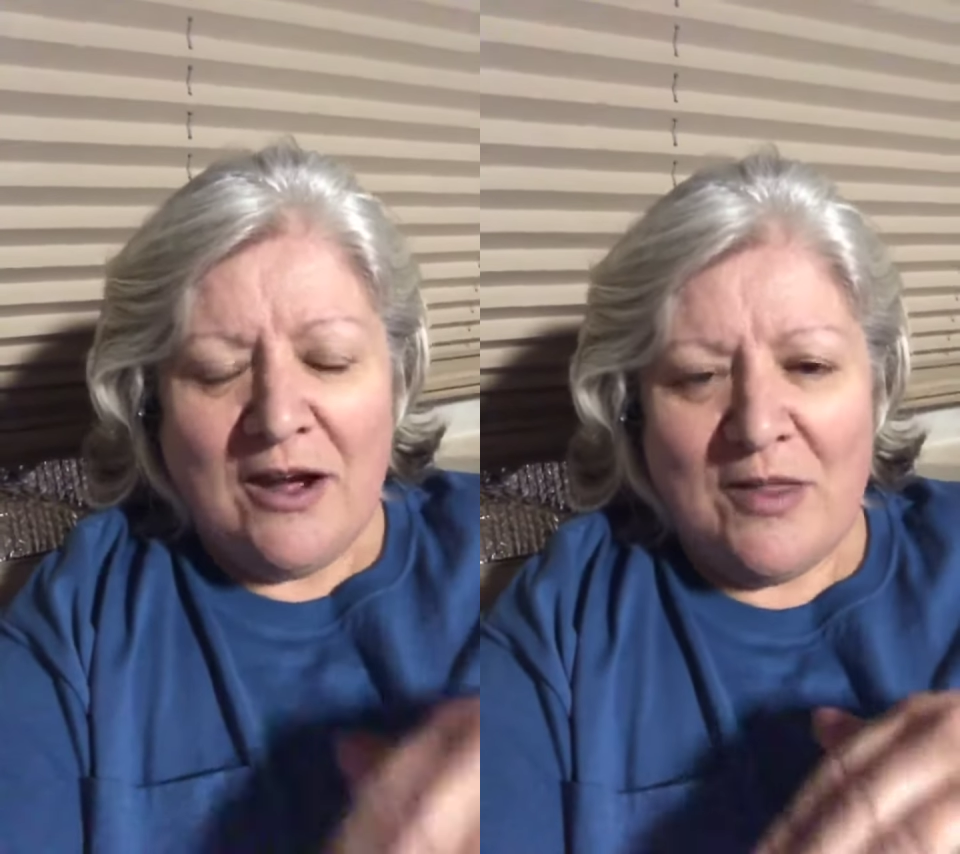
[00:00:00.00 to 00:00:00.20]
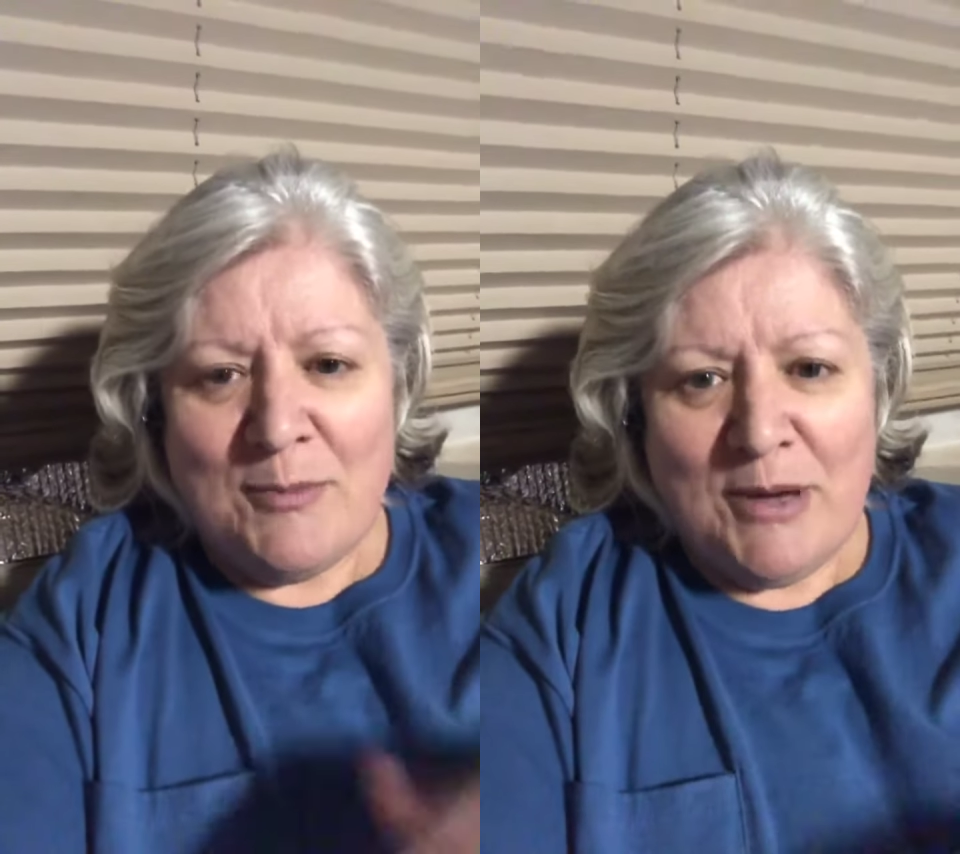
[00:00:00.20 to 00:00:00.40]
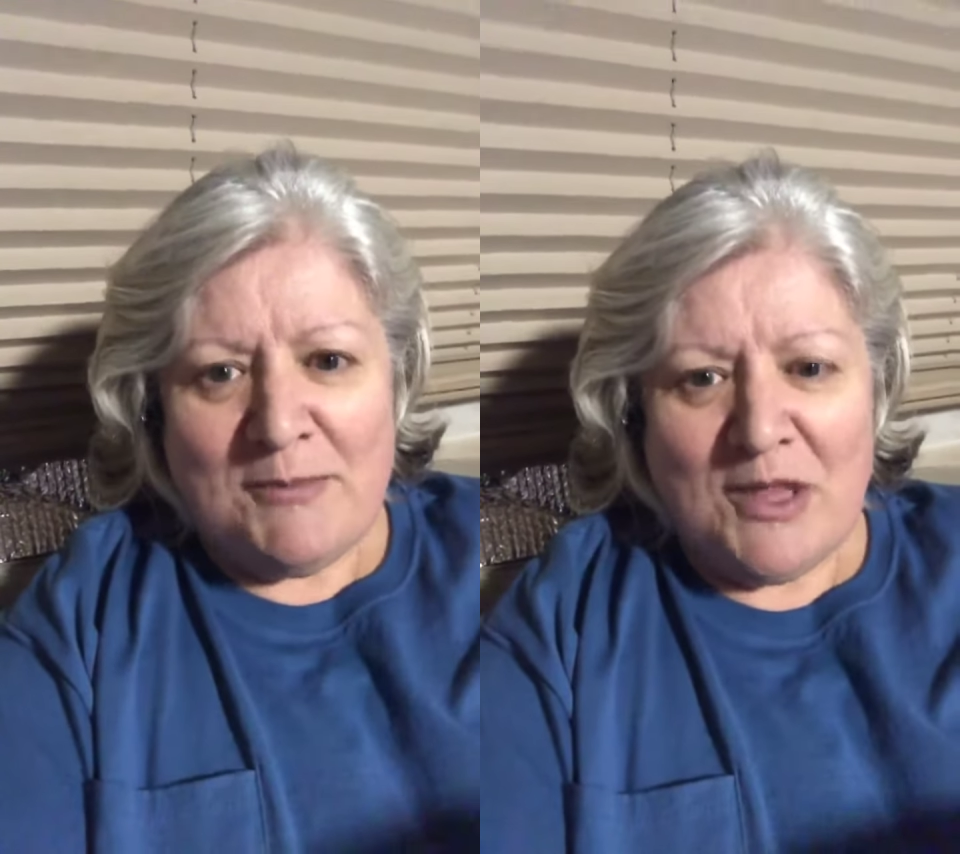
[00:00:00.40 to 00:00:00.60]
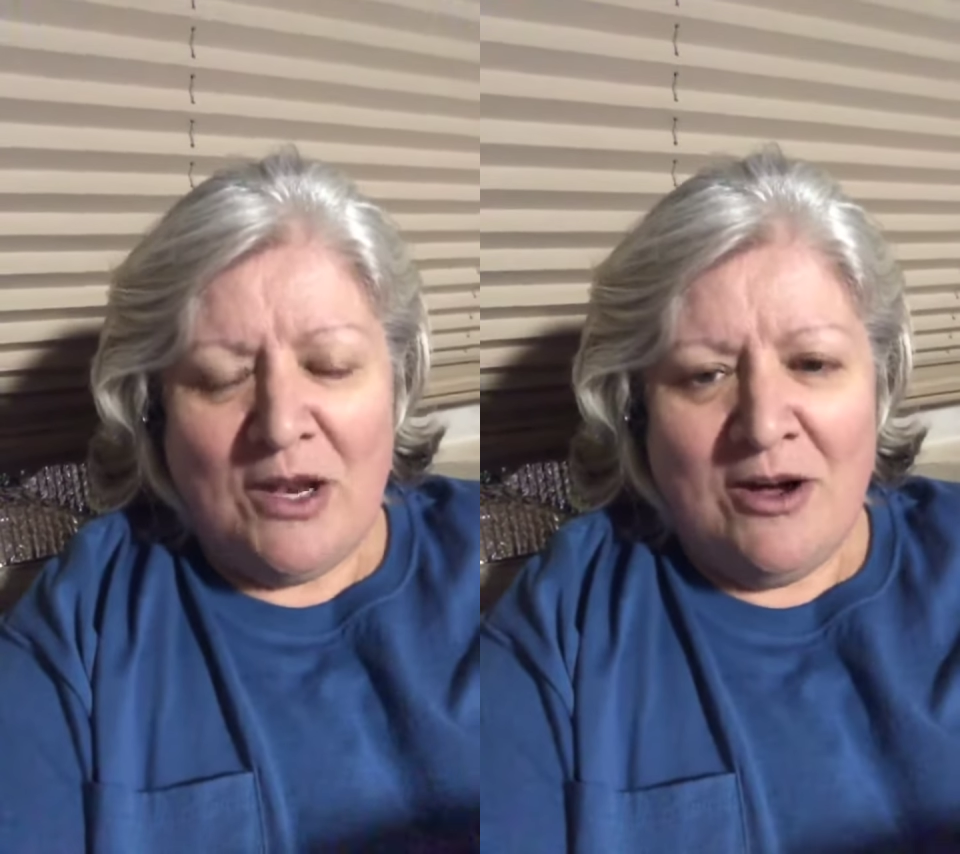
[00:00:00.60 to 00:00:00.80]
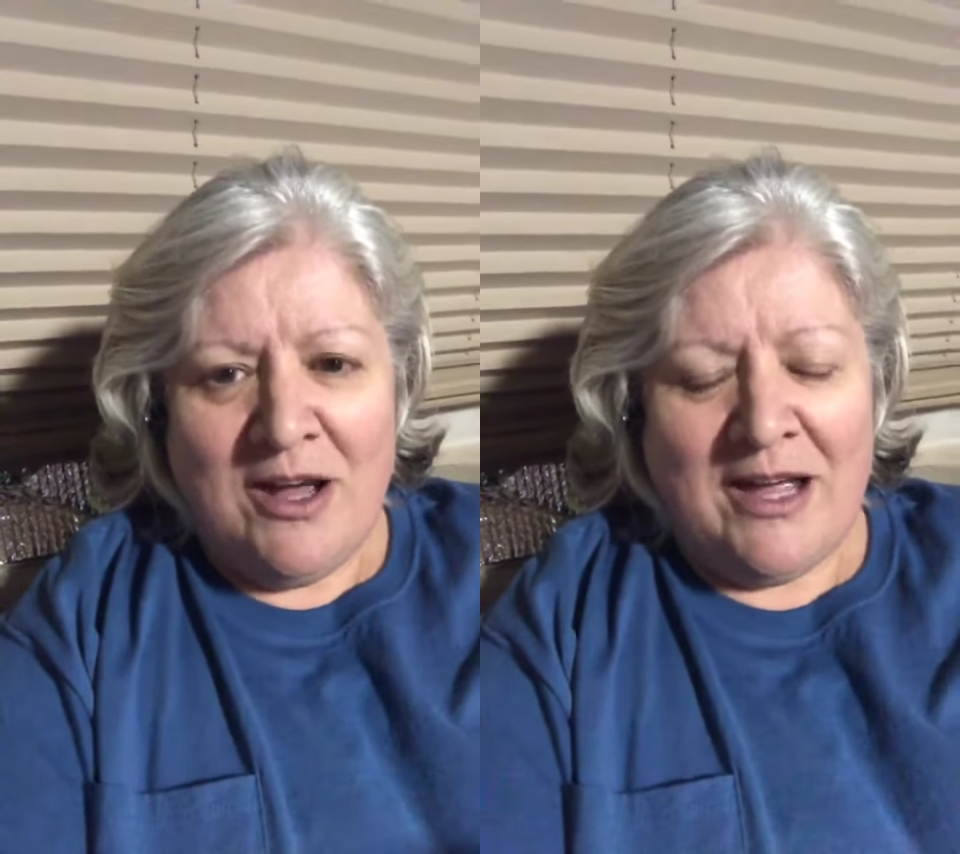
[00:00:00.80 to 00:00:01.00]
on the bottom of the
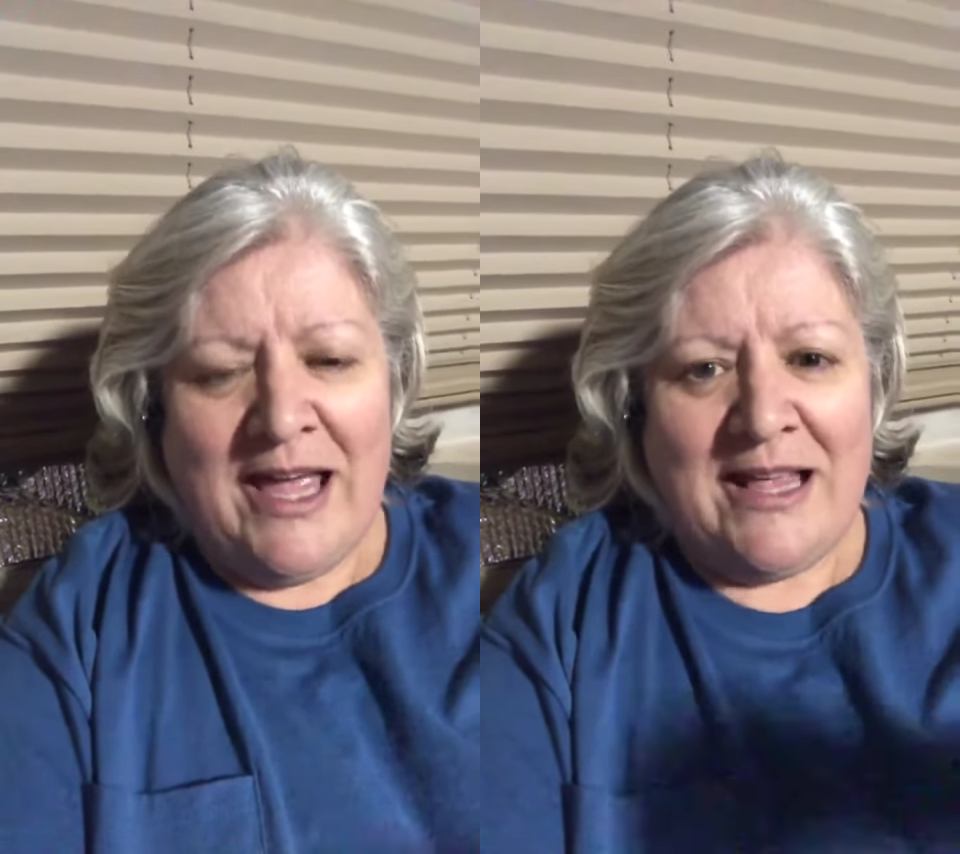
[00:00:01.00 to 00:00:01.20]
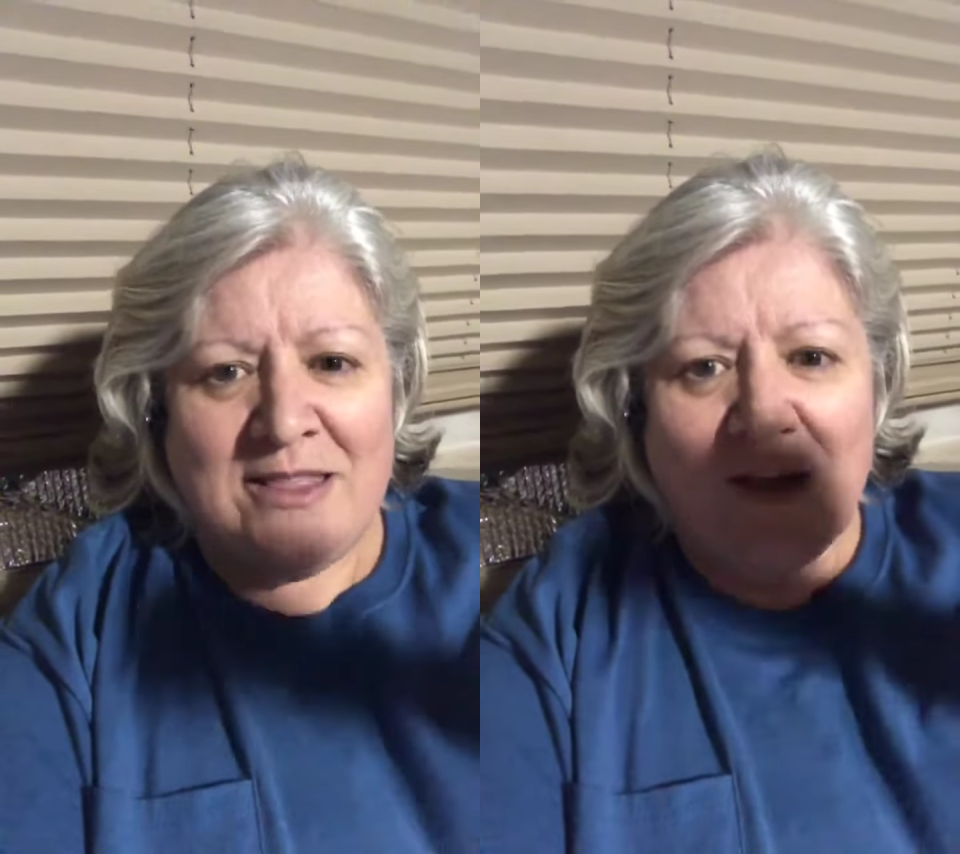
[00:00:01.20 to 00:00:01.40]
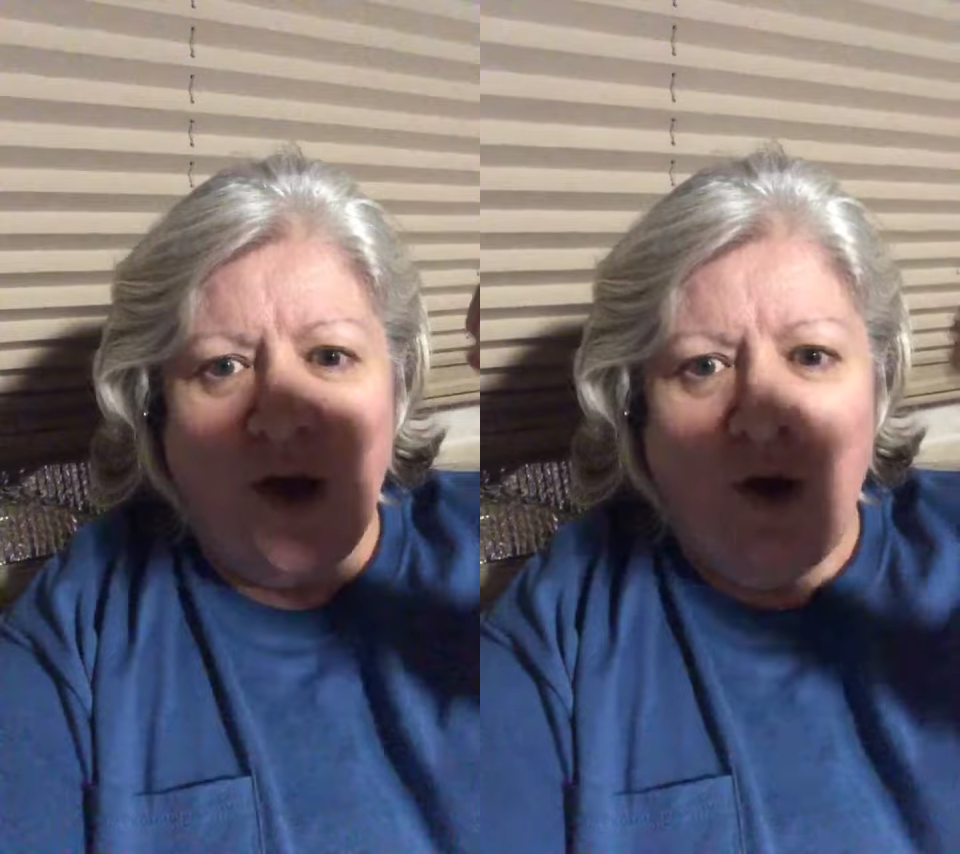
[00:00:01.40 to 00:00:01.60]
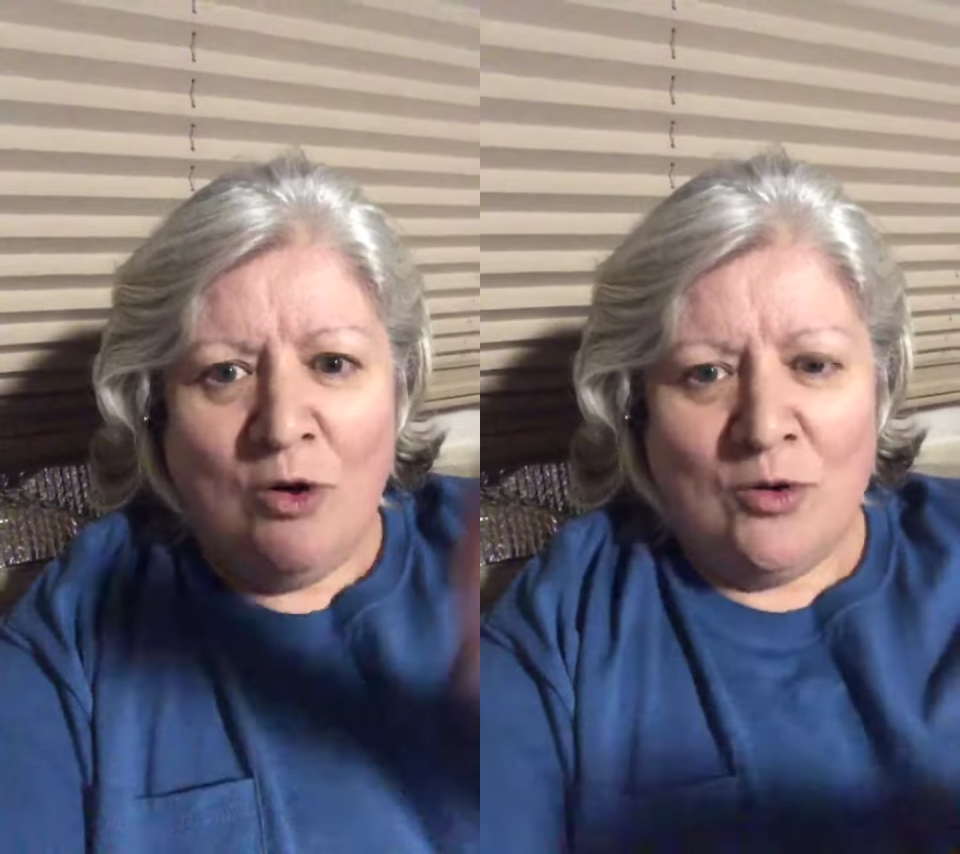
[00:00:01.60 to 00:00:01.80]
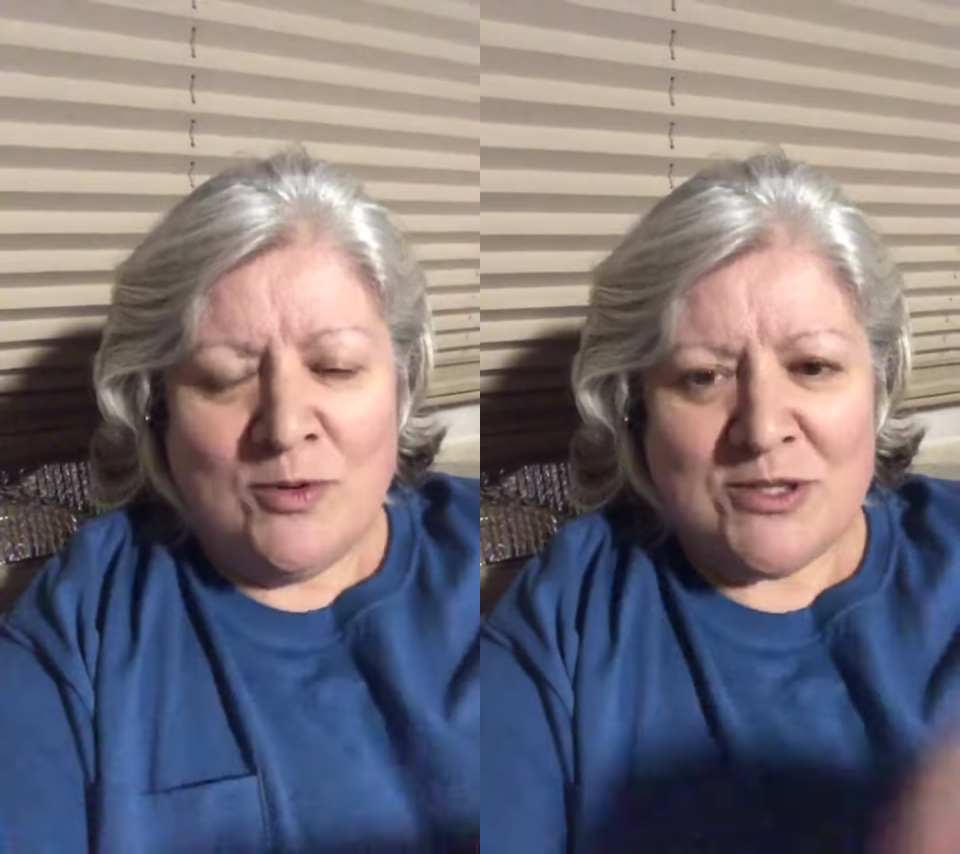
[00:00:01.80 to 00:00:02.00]
locker and the
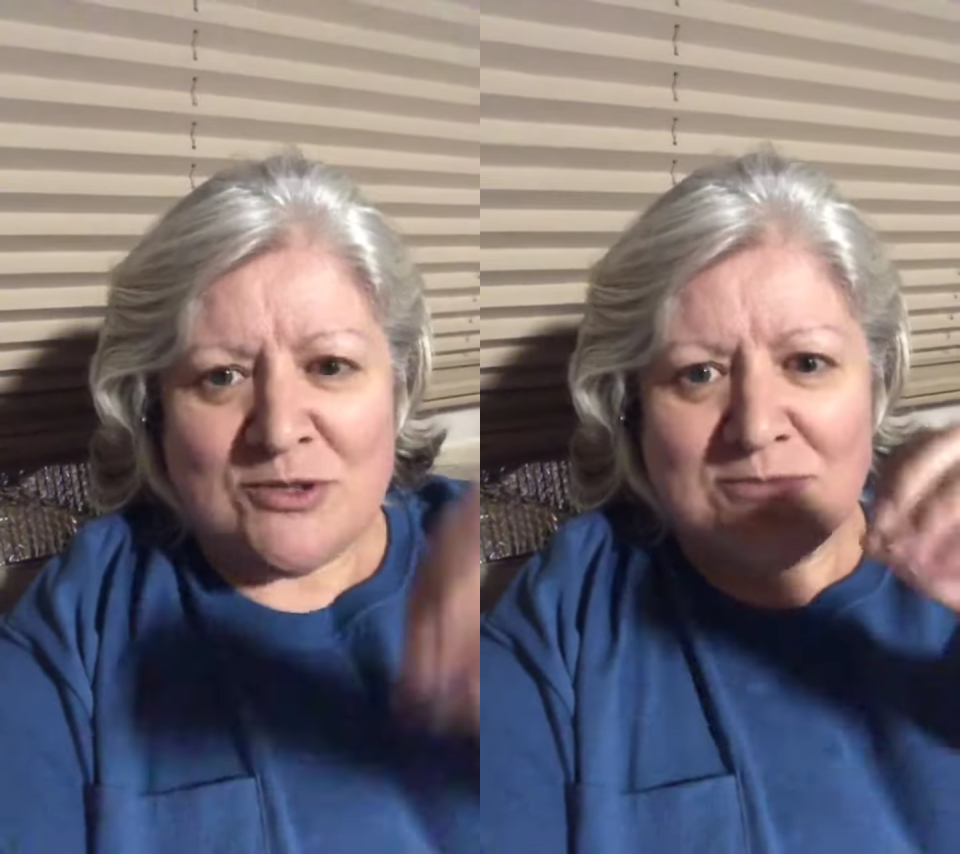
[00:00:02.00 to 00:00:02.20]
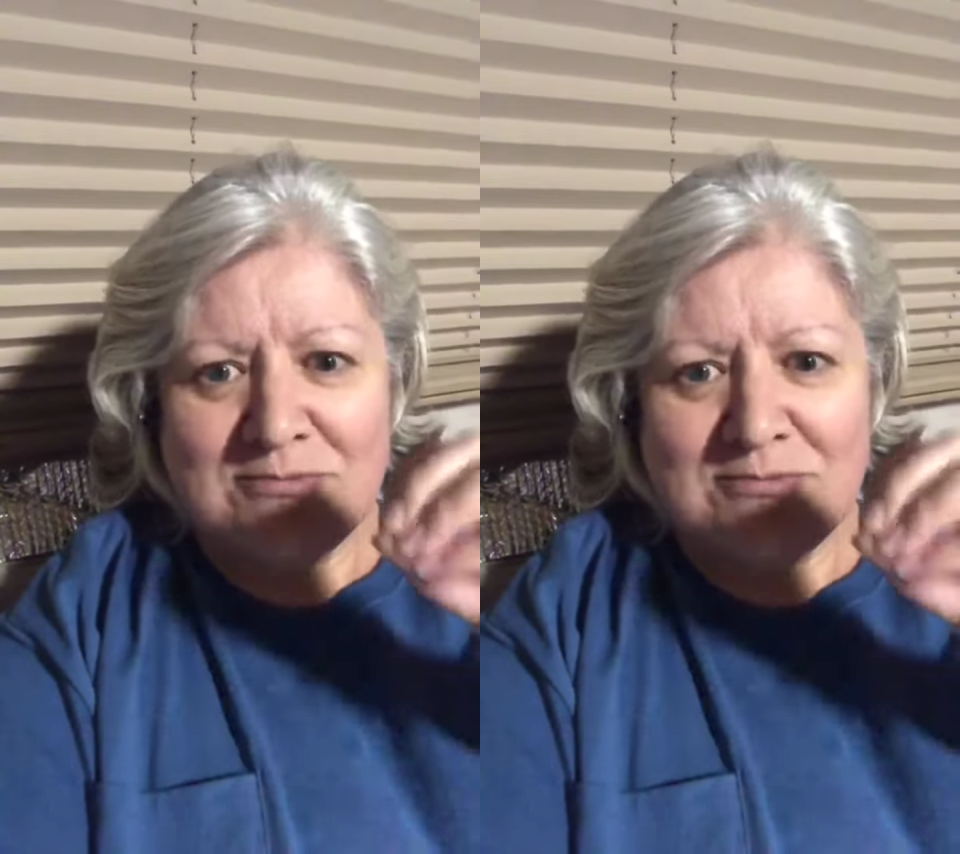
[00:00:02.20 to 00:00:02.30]
hole was